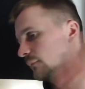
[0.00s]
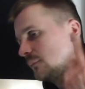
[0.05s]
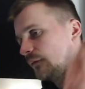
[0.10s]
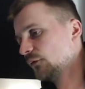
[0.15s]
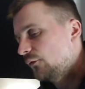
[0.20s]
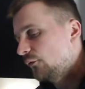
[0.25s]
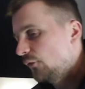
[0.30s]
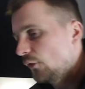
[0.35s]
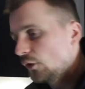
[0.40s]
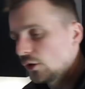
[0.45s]

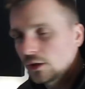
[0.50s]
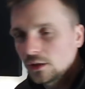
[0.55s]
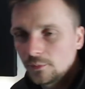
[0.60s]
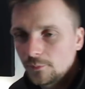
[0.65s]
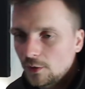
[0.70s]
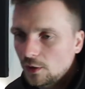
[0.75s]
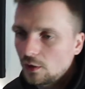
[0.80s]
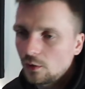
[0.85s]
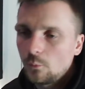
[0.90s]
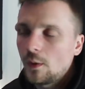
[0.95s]

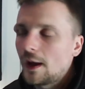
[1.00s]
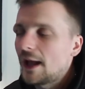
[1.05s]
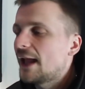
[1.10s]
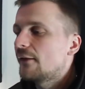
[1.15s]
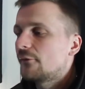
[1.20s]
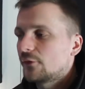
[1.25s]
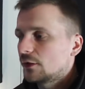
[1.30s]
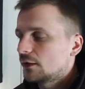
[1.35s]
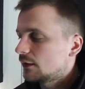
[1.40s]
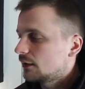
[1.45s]
Fulham or
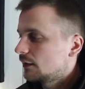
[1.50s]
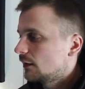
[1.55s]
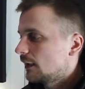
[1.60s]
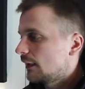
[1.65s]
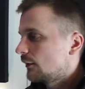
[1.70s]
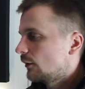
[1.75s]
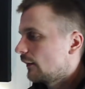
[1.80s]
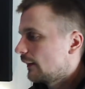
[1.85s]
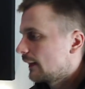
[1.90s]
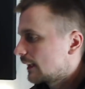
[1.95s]
whatever, you know,
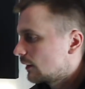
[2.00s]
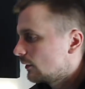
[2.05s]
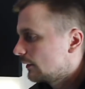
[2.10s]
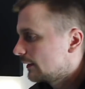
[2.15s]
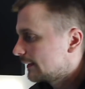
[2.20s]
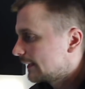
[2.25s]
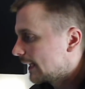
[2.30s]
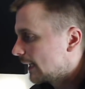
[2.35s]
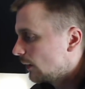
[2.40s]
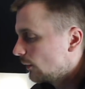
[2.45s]
I know they're
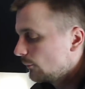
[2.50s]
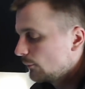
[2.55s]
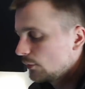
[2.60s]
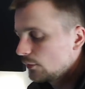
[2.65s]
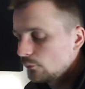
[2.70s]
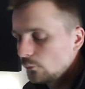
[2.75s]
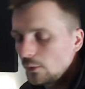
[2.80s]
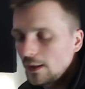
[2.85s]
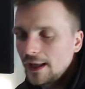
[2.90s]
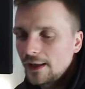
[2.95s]
going down,
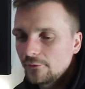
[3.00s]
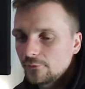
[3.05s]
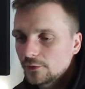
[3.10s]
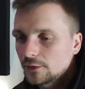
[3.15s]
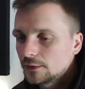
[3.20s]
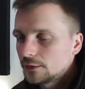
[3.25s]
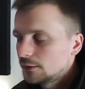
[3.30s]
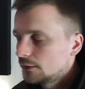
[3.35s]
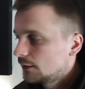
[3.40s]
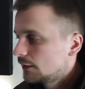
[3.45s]
but
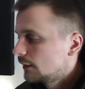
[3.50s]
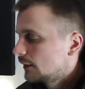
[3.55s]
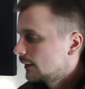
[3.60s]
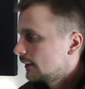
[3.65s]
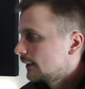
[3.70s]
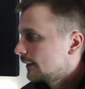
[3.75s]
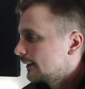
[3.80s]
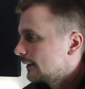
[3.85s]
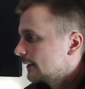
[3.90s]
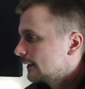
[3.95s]
whatever.
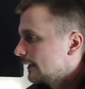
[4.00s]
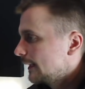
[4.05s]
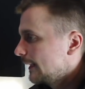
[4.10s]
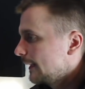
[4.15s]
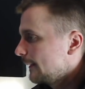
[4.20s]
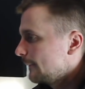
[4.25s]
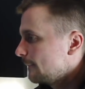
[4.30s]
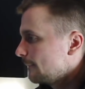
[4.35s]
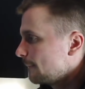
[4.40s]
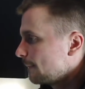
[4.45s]

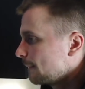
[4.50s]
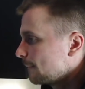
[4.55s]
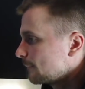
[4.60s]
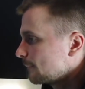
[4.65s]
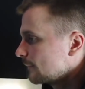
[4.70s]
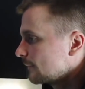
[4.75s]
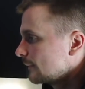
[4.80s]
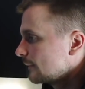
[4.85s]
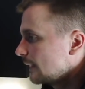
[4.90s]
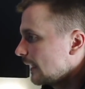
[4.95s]
I
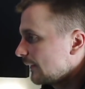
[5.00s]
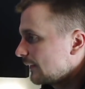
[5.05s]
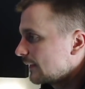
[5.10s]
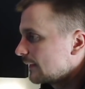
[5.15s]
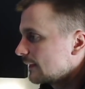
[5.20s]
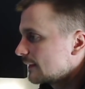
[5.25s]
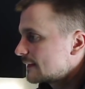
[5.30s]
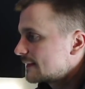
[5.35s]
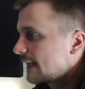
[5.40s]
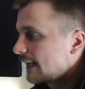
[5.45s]

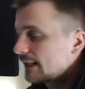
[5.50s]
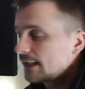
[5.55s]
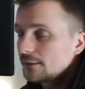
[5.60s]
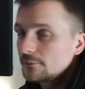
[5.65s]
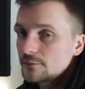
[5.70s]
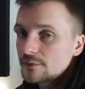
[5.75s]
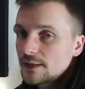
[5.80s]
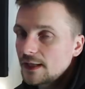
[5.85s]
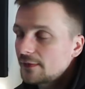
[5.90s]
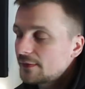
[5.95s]
think they'd take
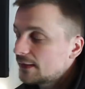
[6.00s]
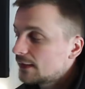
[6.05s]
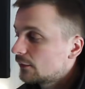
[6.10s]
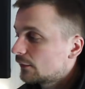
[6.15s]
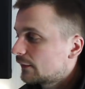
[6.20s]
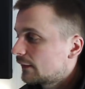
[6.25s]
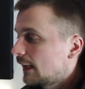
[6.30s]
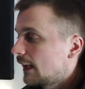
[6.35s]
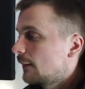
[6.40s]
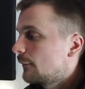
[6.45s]
him. So I think he'll
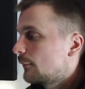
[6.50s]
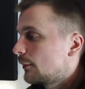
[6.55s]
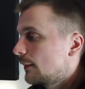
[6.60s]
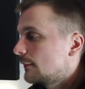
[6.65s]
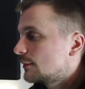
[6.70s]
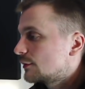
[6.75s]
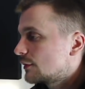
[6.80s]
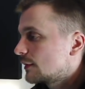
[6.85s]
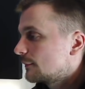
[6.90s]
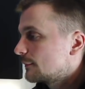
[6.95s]
stay in
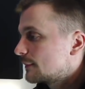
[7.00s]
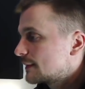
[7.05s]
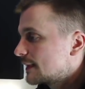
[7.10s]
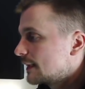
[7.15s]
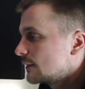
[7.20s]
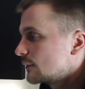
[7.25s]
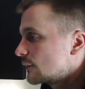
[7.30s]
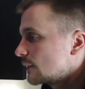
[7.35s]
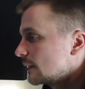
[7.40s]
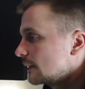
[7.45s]
Premiership,
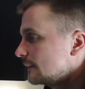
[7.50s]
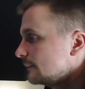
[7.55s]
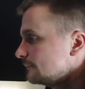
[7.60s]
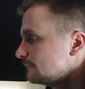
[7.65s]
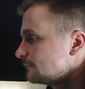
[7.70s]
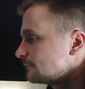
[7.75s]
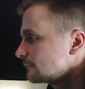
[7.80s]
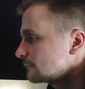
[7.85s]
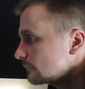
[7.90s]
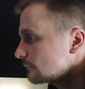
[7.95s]
potentially.
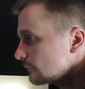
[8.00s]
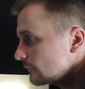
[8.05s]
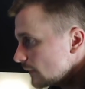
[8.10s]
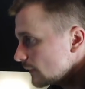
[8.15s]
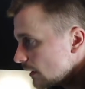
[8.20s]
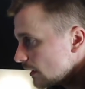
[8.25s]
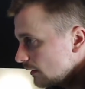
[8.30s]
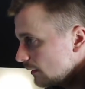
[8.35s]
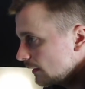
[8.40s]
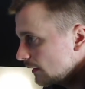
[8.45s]

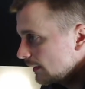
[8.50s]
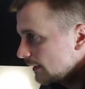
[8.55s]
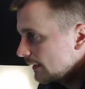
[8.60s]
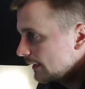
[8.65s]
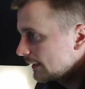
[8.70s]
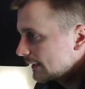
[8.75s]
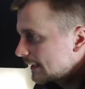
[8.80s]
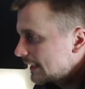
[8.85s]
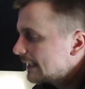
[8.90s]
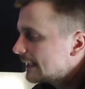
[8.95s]

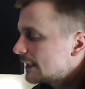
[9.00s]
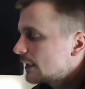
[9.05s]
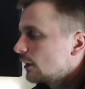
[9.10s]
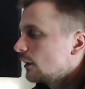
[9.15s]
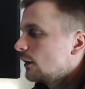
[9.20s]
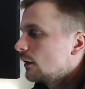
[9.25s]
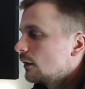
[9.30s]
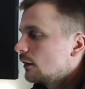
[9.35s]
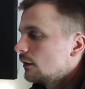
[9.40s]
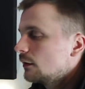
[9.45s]

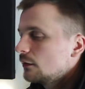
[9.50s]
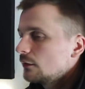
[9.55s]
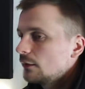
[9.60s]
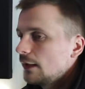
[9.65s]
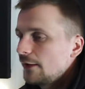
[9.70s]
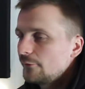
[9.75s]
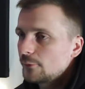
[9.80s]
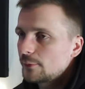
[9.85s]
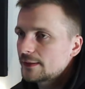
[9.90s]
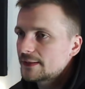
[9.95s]
Kiko,
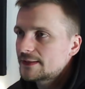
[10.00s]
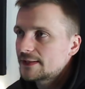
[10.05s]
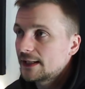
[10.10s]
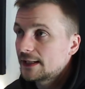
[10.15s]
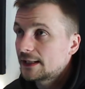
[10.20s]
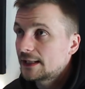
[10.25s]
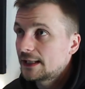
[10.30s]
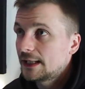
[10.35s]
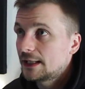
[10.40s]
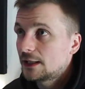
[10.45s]
everybody's
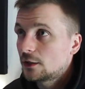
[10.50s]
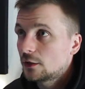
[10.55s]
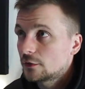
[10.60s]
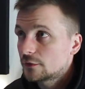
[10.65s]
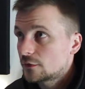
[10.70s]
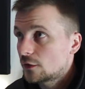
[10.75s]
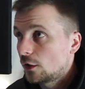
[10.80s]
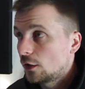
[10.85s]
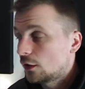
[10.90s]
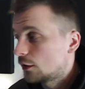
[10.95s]
saying
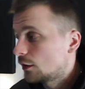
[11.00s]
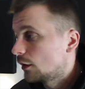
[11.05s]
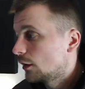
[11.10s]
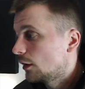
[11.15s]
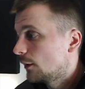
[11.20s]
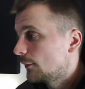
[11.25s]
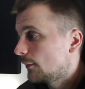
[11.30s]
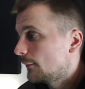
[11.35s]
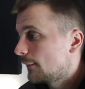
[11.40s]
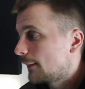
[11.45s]
Kiko's got to
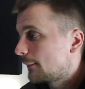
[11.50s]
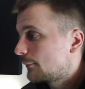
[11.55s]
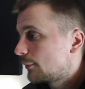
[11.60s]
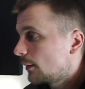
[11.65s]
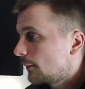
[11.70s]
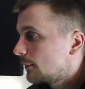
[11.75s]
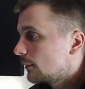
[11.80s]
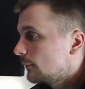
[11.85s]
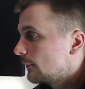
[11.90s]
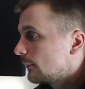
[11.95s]
go, but my
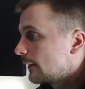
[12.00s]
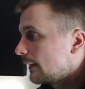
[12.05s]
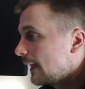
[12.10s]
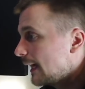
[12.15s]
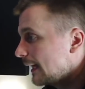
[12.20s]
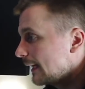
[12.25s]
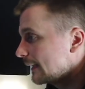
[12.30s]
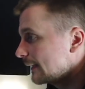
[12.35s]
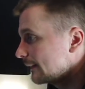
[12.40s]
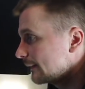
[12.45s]
problem with
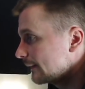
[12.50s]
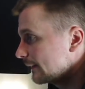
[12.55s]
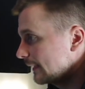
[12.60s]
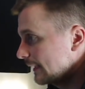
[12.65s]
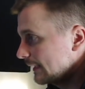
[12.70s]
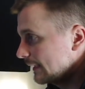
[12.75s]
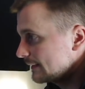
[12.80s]
that is